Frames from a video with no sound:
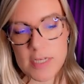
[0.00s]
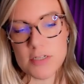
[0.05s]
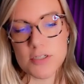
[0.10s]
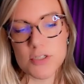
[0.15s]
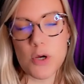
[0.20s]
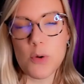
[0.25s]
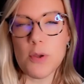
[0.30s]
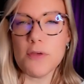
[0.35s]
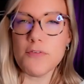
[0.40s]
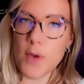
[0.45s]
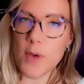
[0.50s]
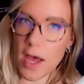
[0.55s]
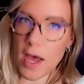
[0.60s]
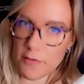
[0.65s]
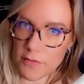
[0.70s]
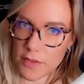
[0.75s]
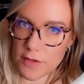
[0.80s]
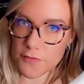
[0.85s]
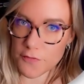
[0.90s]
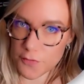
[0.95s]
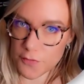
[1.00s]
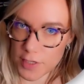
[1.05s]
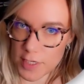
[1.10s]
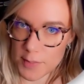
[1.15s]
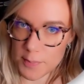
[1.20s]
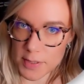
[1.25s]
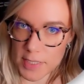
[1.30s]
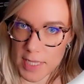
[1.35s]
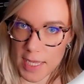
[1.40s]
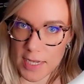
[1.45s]
So if you have the
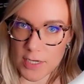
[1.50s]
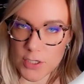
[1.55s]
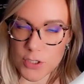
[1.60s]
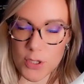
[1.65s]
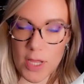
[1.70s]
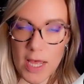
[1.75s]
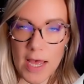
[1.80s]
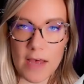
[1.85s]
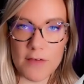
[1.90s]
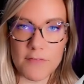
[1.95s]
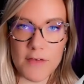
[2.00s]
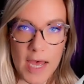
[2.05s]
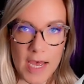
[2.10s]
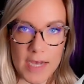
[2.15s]
free plan, you'll have